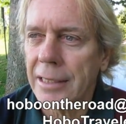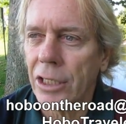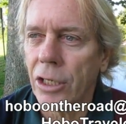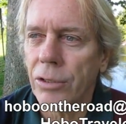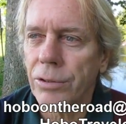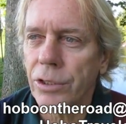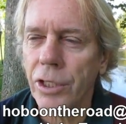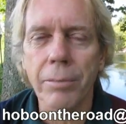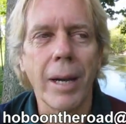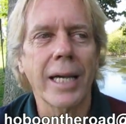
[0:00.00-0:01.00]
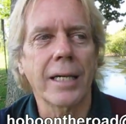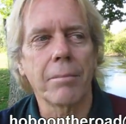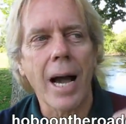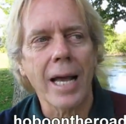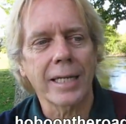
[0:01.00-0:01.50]
you know, you can buy
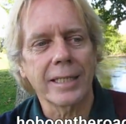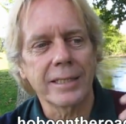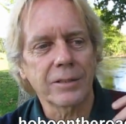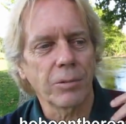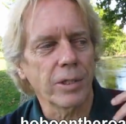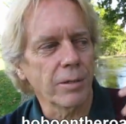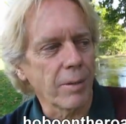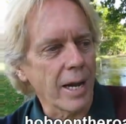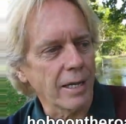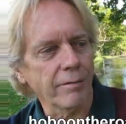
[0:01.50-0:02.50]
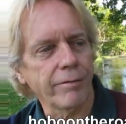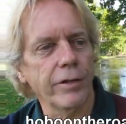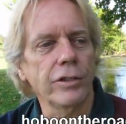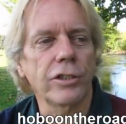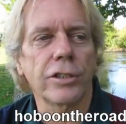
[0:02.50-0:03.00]
commodities where you're buying
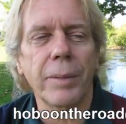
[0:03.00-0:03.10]
futures.